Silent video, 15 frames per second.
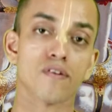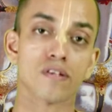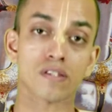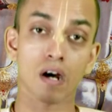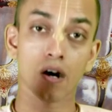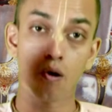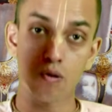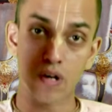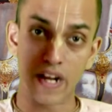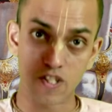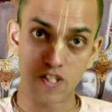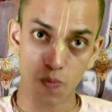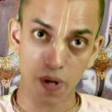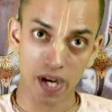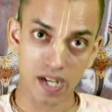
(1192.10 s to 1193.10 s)
without
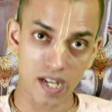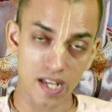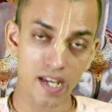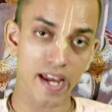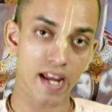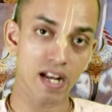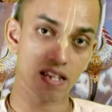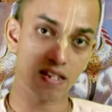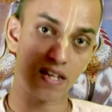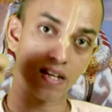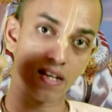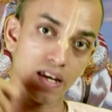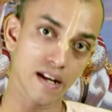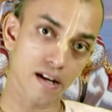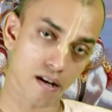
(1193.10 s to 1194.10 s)
expecting
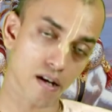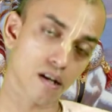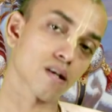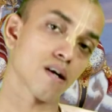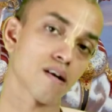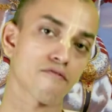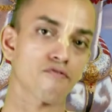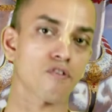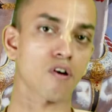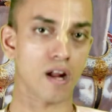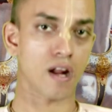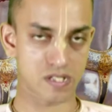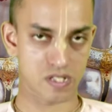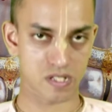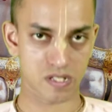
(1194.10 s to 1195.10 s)
anything in return
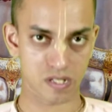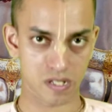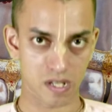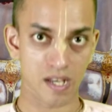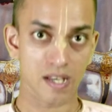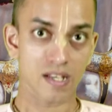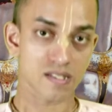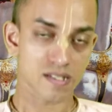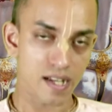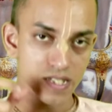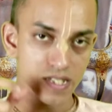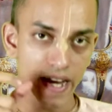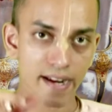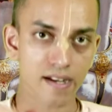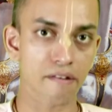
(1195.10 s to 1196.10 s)
for us.
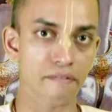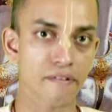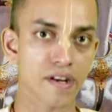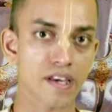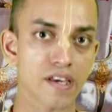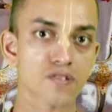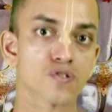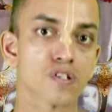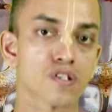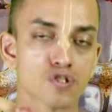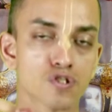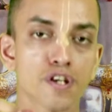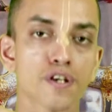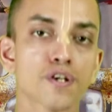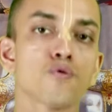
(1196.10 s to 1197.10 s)
Such activities
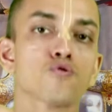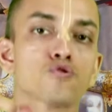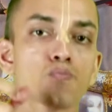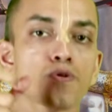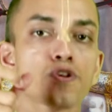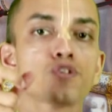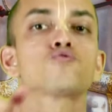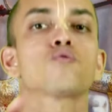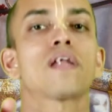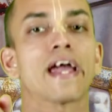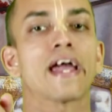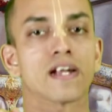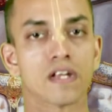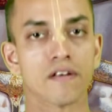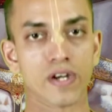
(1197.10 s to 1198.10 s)
constitute
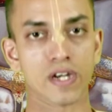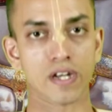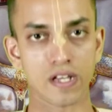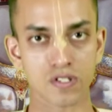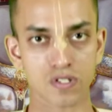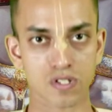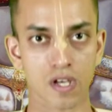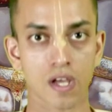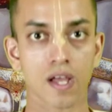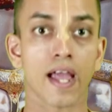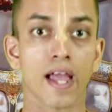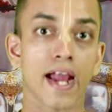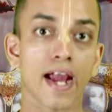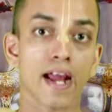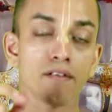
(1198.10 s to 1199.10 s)
spiritual activities.
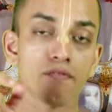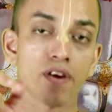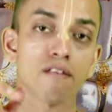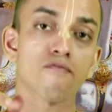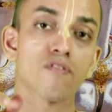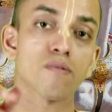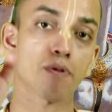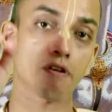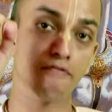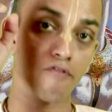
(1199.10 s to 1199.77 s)
And when we